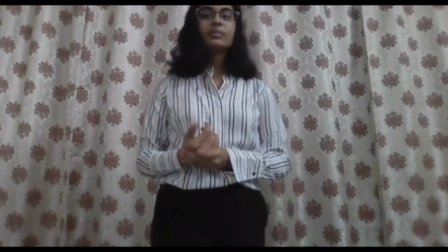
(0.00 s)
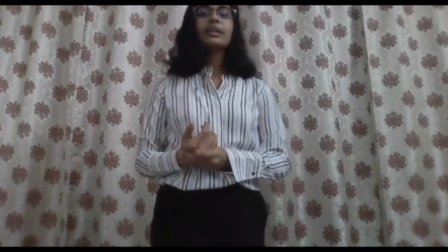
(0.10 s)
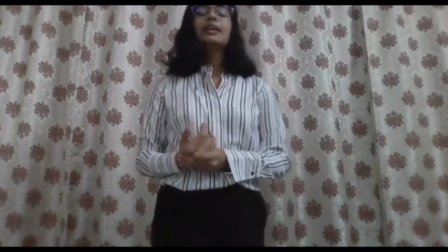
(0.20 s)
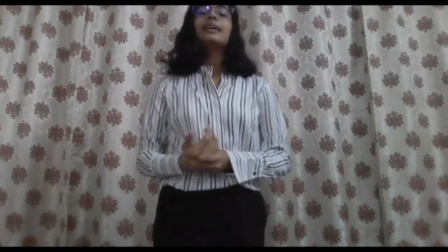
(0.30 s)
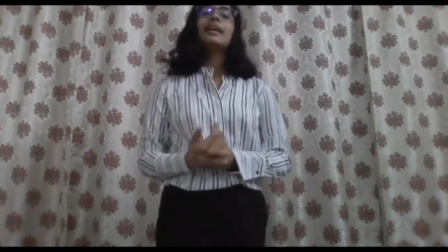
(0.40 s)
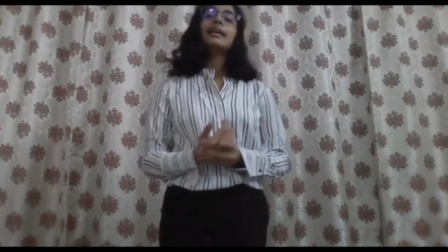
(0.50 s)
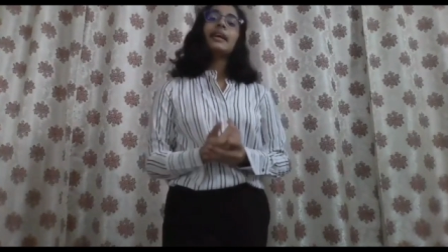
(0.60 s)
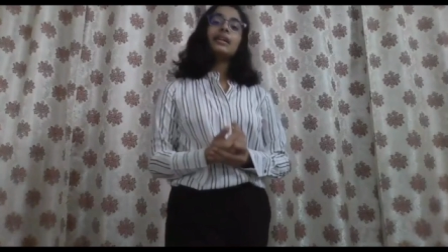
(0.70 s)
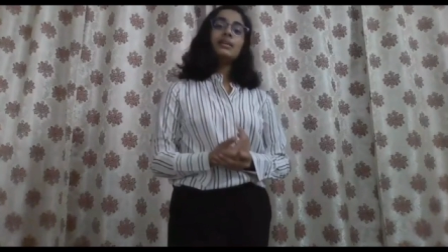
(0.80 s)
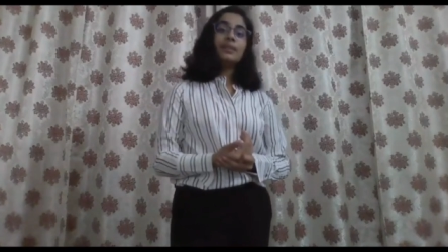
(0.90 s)
Like any
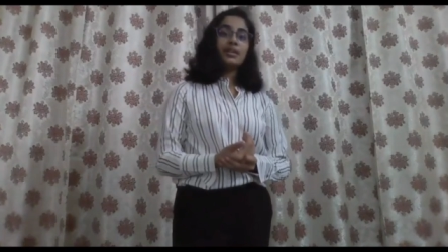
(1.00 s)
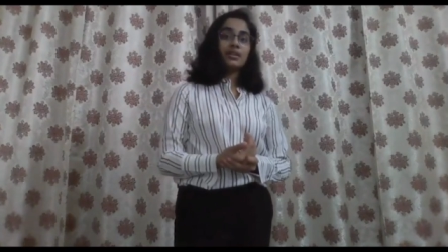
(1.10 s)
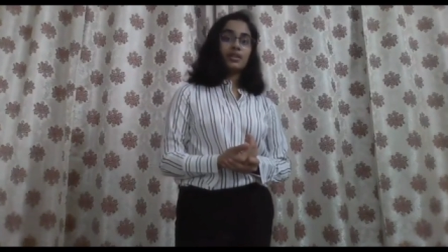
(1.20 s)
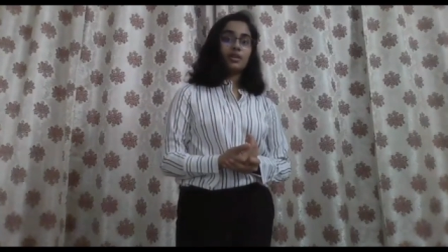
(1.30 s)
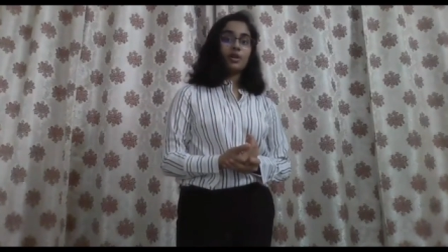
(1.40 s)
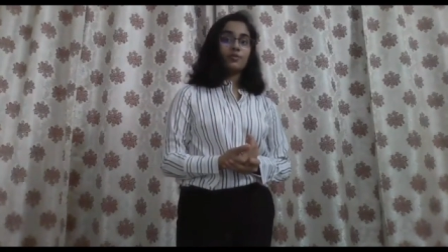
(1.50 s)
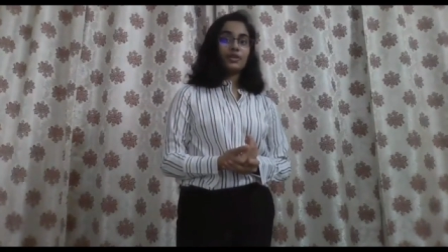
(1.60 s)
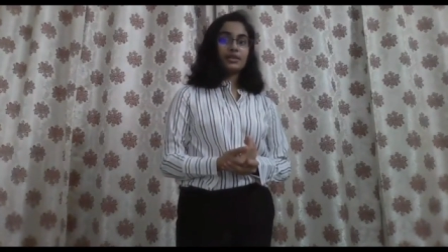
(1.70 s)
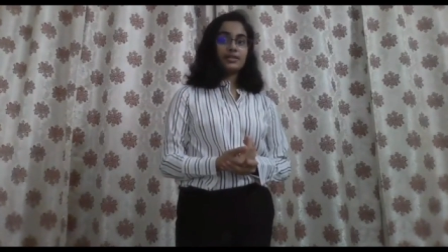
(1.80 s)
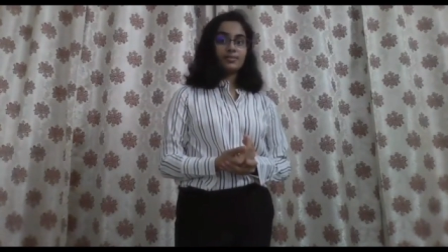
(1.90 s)
medical or fitness
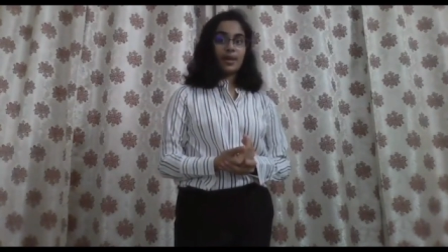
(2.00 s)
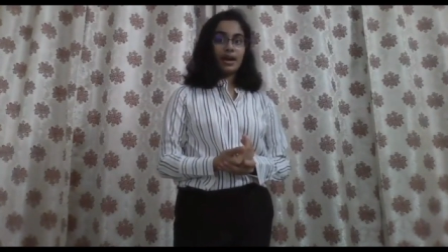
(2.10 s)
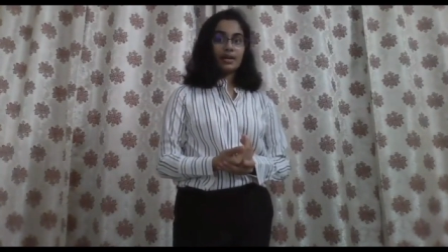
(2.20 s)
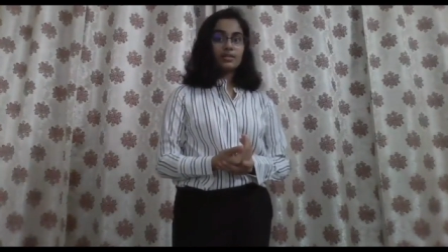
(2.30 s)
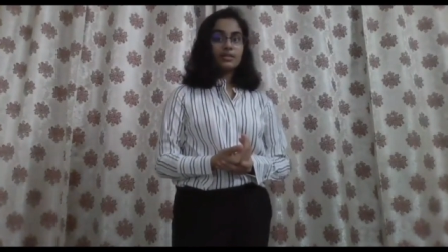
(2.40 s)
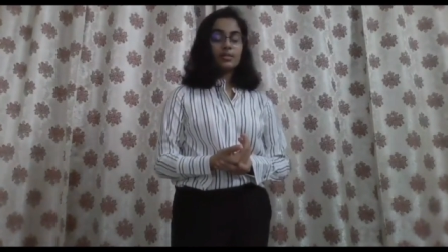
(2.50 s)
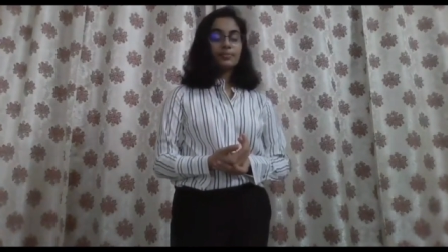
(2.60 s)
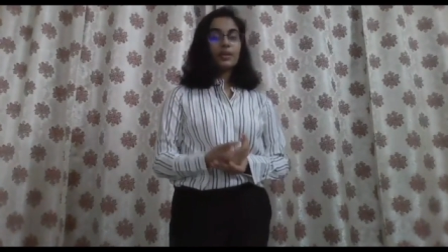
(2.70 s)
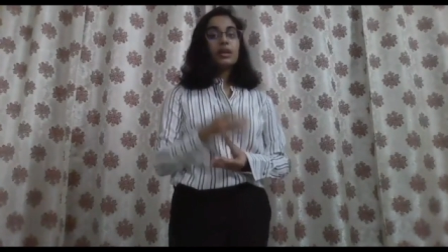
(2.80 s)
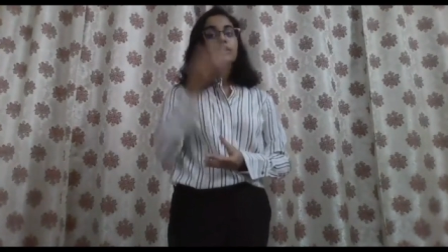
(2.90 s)
band,
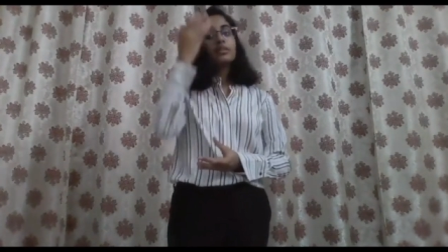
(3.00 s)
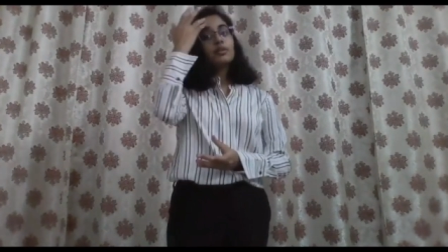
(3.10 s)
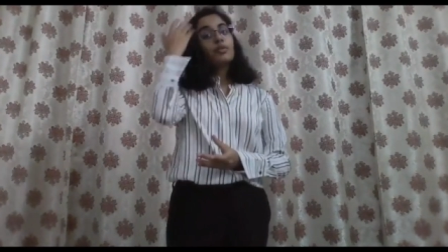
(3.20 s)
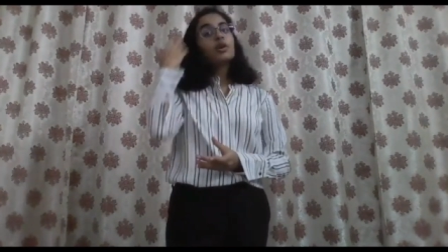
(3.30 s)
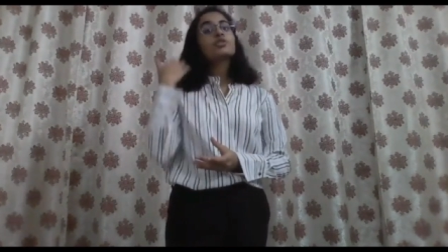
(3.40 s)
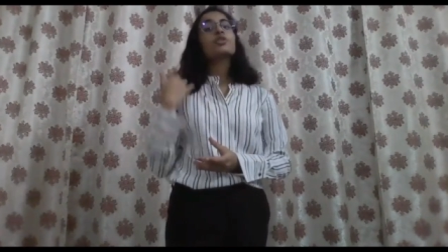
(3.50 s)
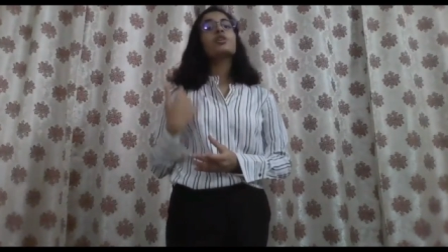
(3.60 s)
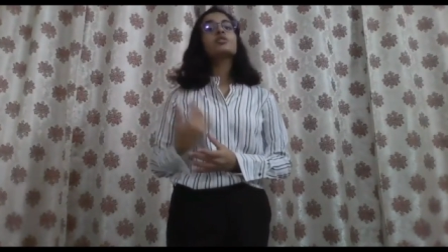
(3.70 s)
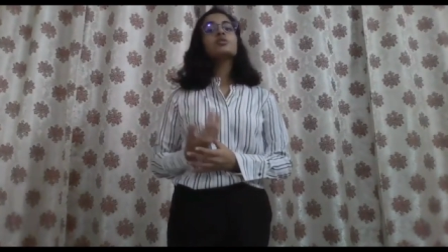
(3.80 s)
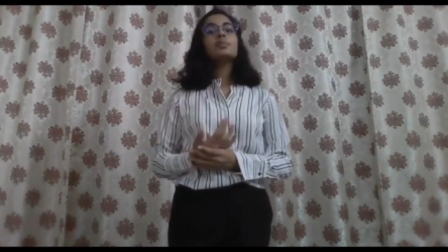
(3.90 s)
the watch also
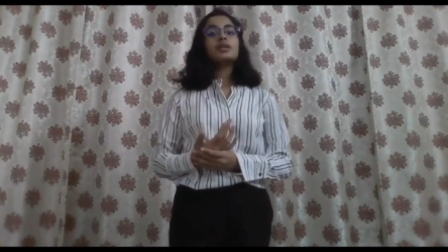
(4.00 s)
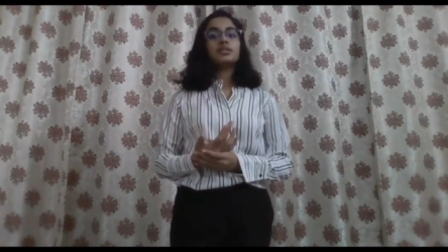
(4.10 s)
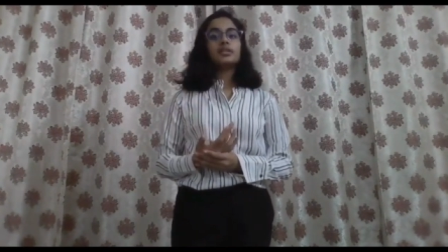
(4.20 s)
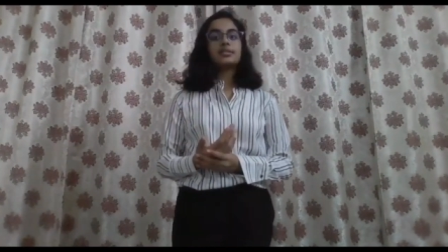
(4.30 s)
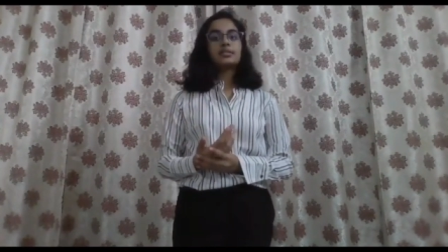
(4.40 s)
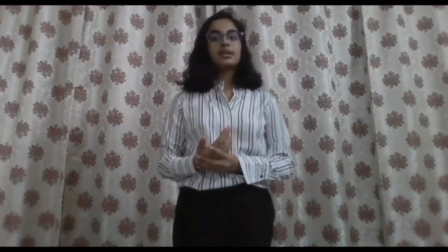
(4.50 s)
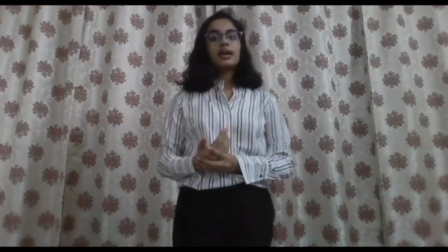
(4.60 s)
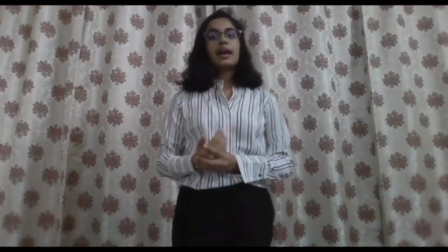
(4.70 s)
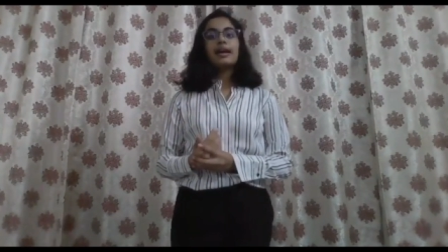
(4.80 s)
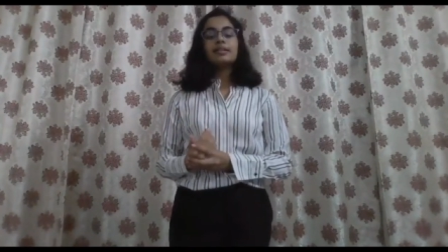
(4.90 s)
measures and
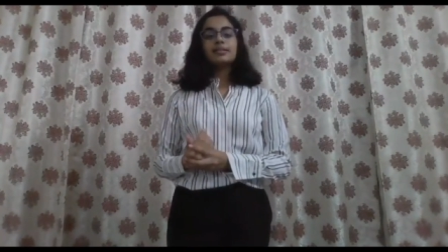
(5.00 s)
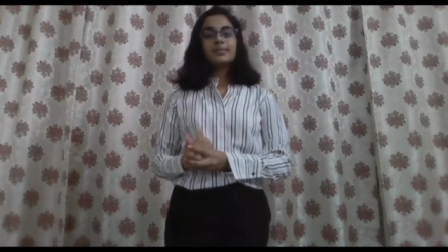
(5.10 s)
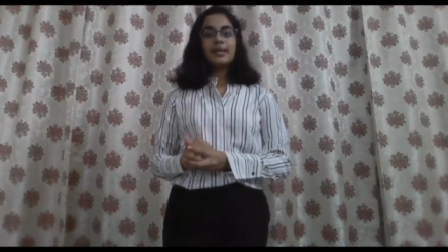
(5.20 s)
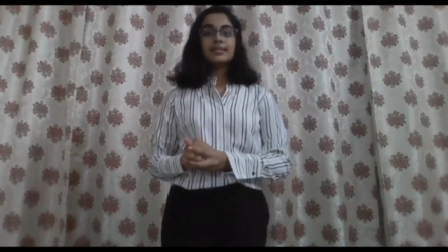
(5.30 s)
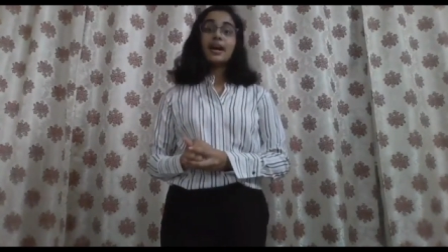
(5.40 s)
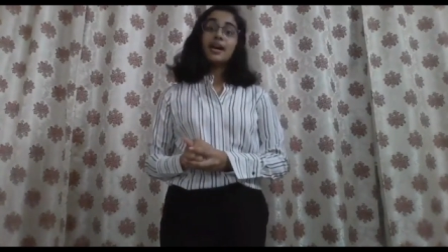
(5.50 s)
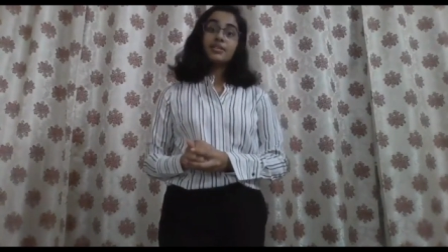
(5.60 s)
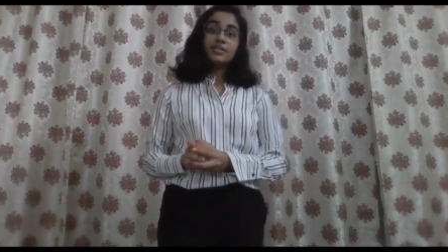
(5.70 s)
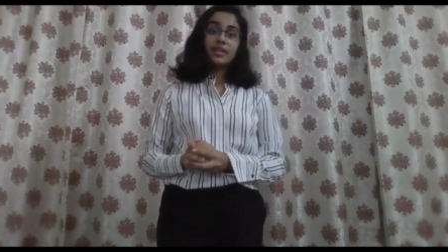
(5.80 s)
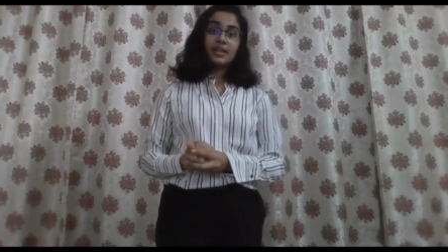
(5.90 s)
displays heart
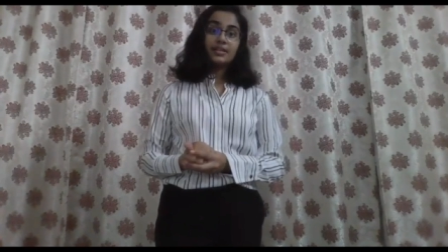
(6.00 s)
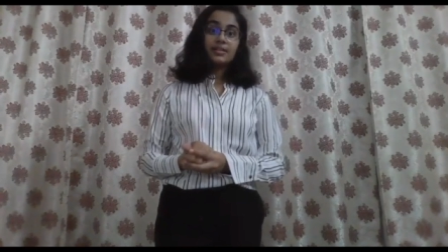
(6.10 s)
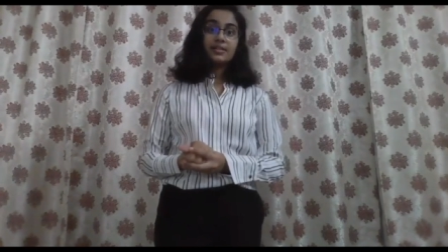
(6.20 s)
rate,